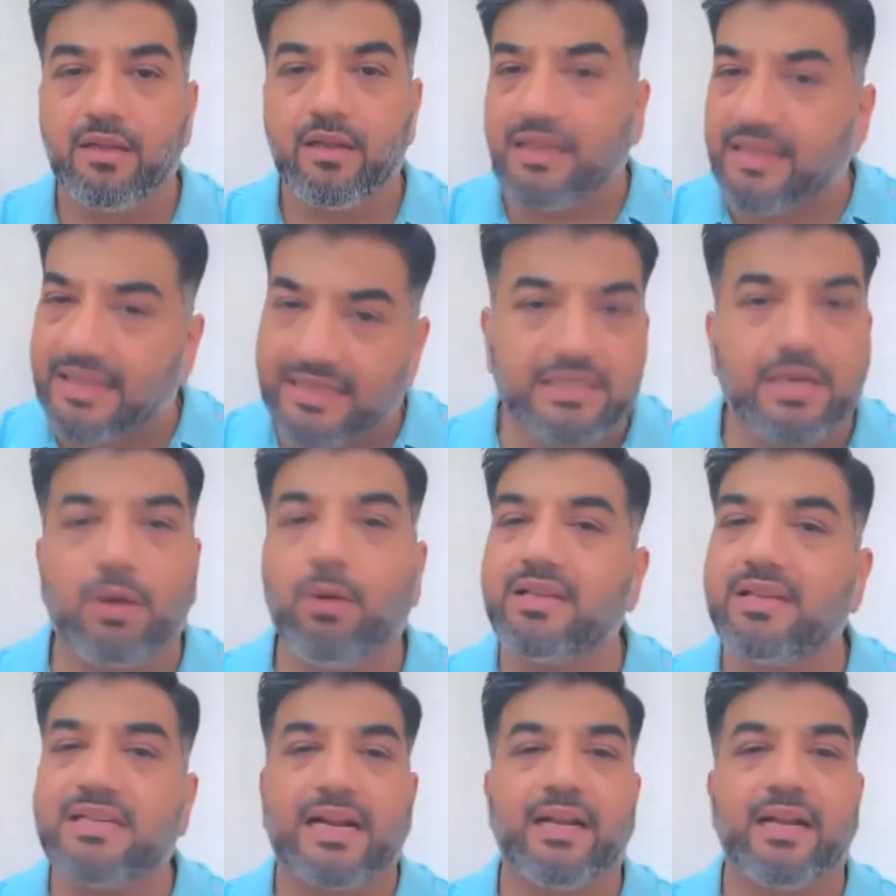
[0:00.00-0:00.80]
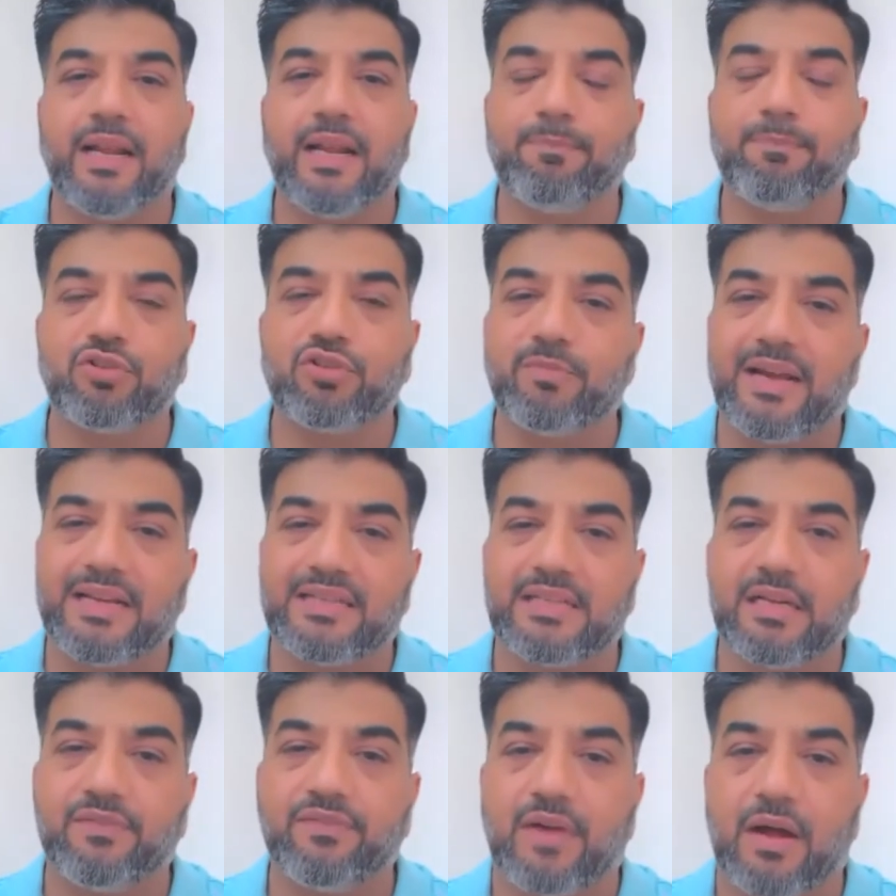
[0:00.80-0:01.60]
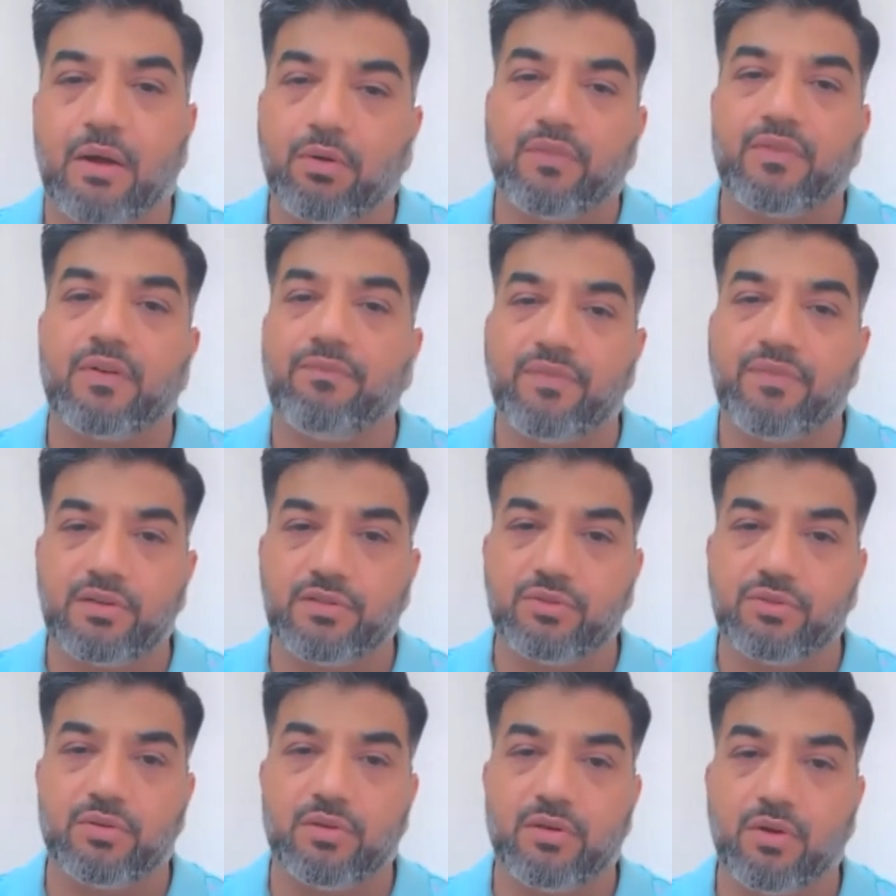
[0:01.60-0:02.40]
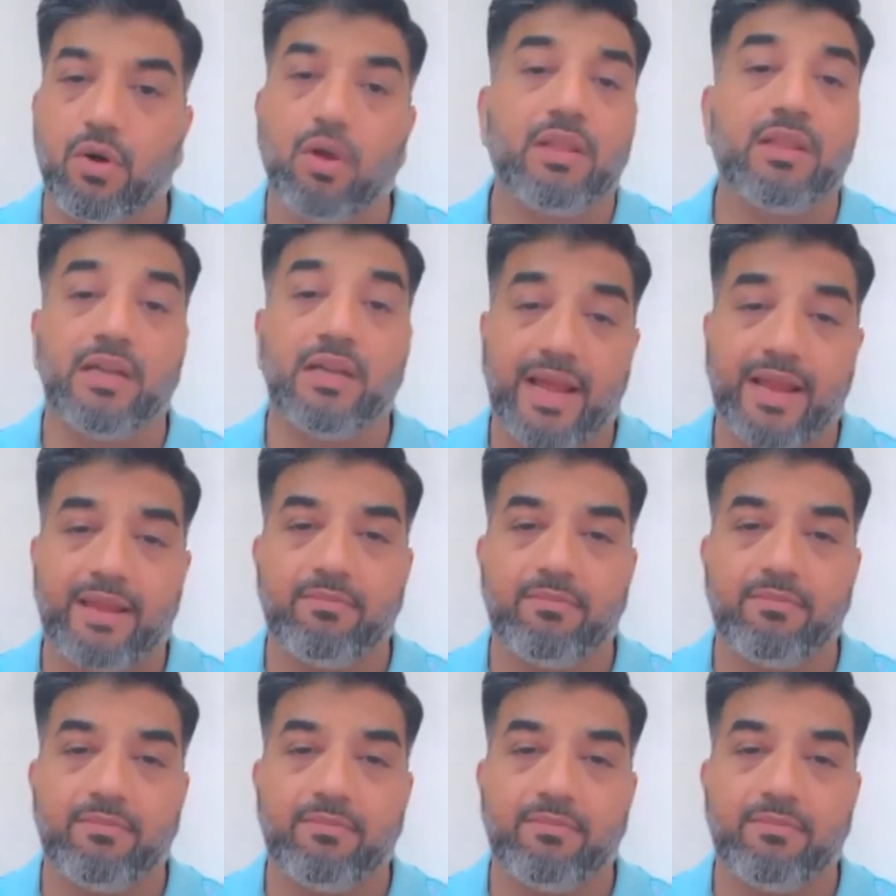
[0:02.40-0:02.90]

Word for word: and that's how exactly i push myself out of comfort zone all the time